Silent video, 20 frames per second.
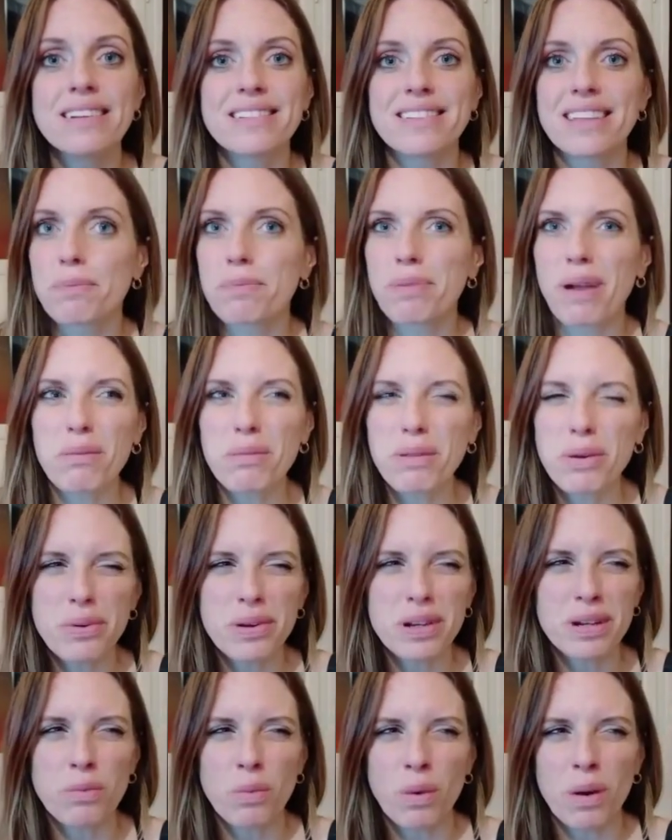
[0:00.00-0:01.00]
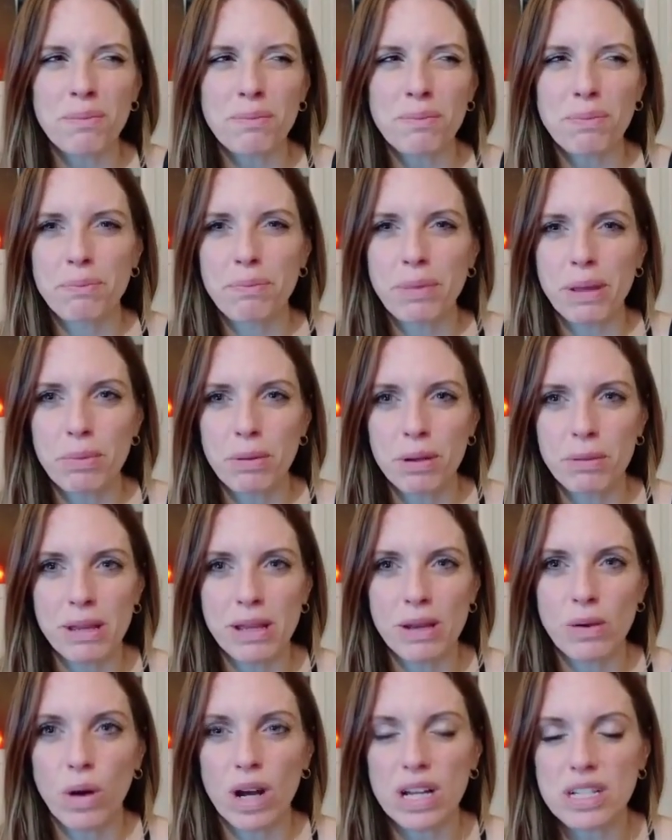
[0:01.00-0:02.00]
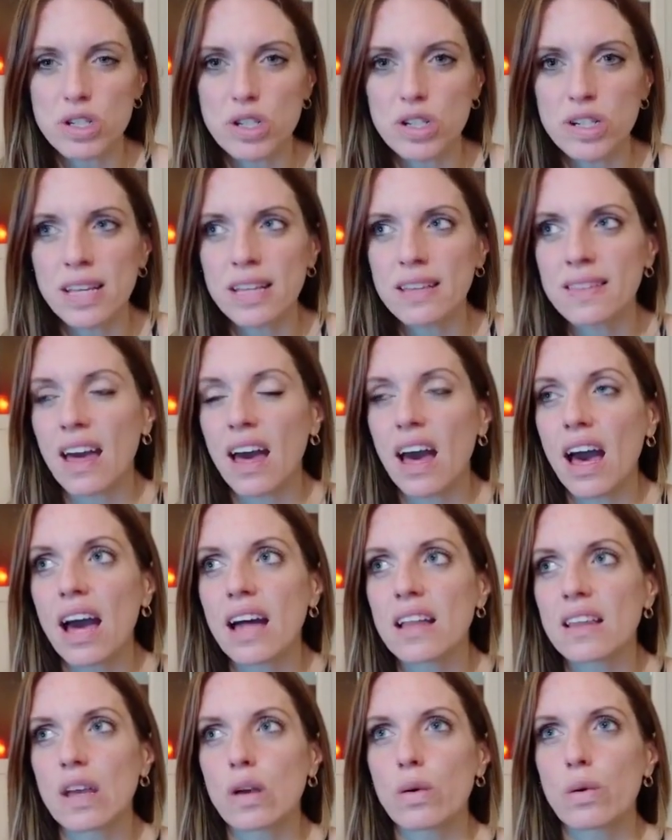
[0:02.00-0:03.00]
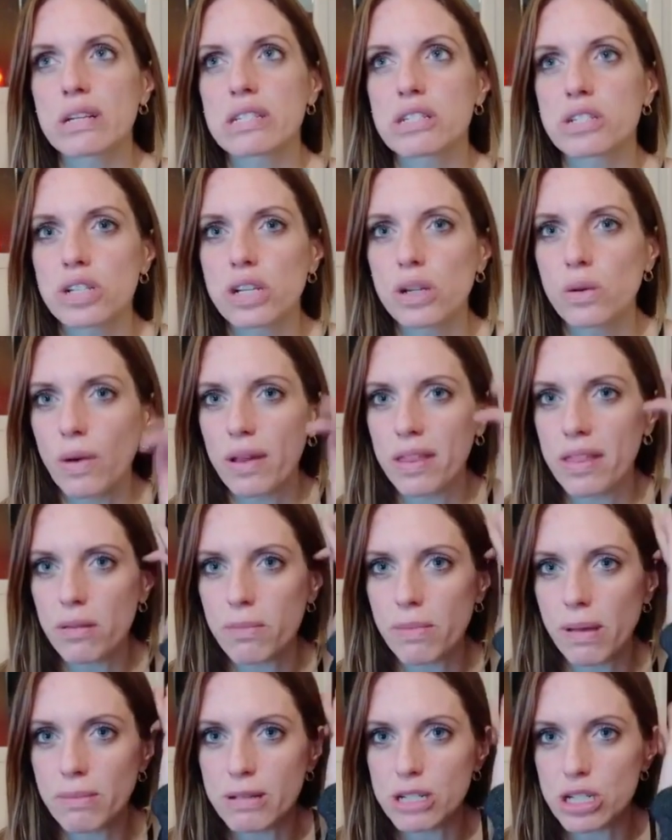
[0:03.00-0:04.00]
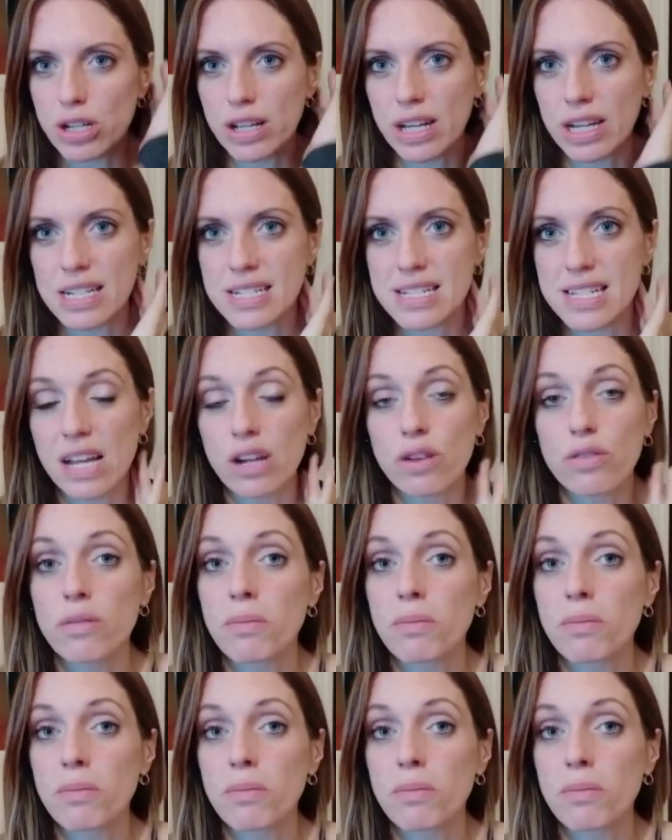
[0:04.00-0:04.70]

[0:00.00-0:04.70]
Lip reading: they probably wouldn't want people to be questioning that, like questioning whether the baby should get a title.